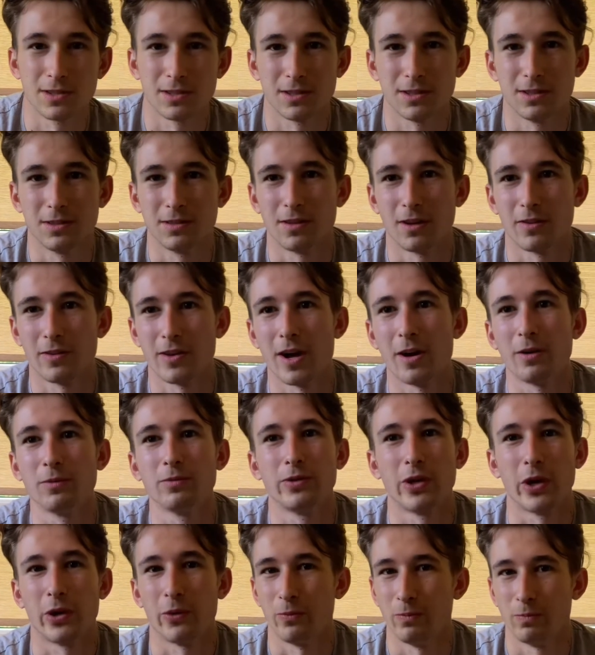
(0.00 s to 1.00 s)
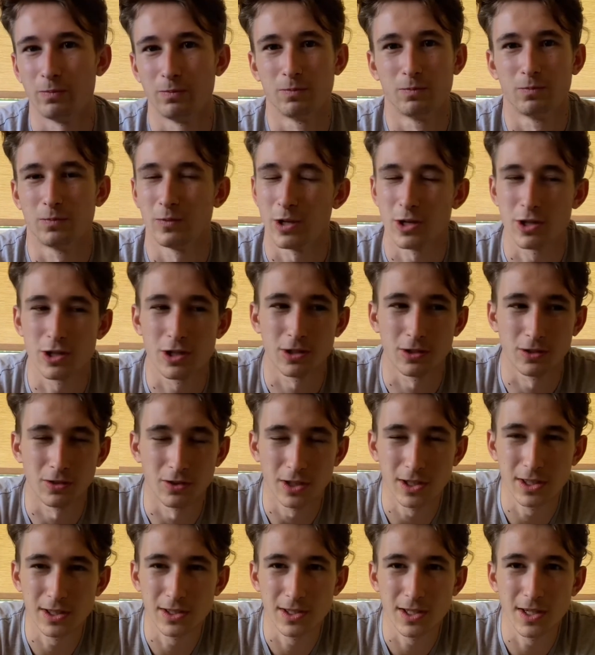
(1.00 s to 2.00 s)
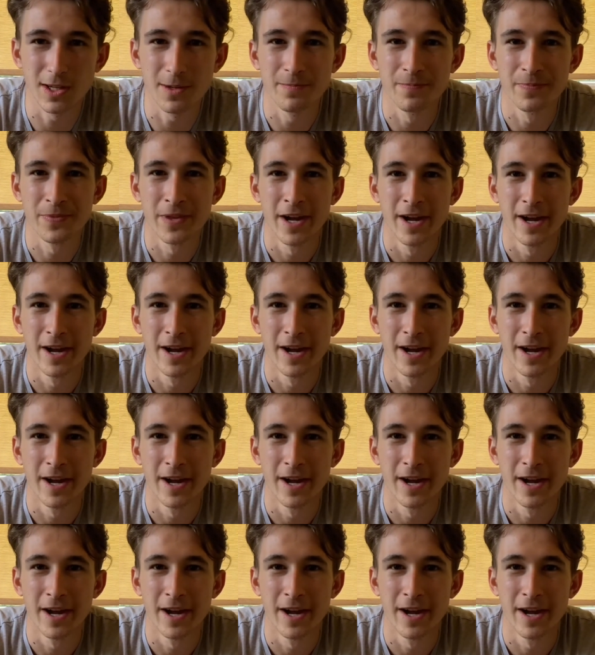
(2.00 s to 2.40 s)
in the downtown Washington DC,